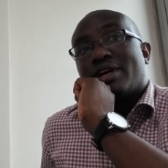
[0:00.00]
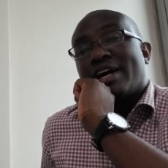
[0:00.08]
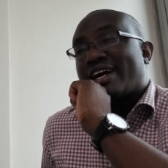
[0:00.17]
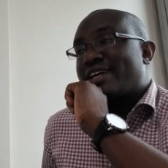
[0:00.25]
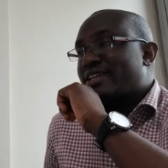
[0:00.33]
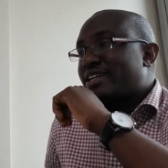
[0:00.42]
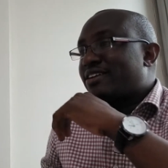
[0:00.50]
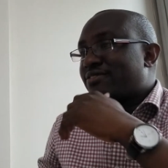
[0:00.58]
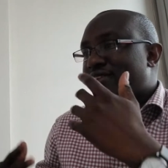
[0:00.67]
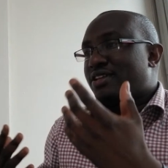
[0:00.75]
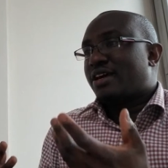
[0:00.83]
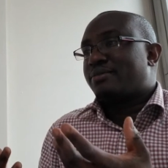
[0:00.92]
can get a
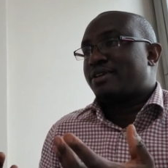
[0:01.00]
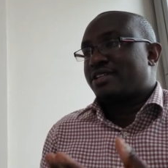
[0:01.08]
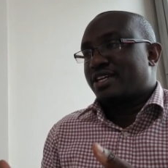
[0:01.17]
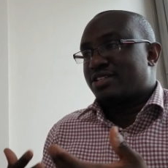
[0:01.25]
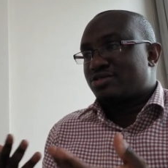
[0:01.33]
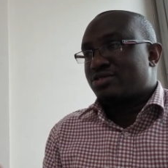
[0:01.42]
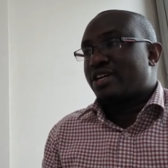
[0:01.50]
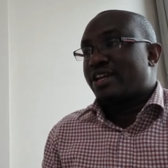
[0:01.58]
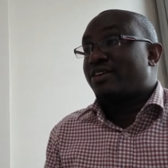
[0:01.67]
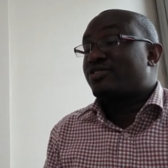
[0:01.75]
feel. I'm writing a story and I want to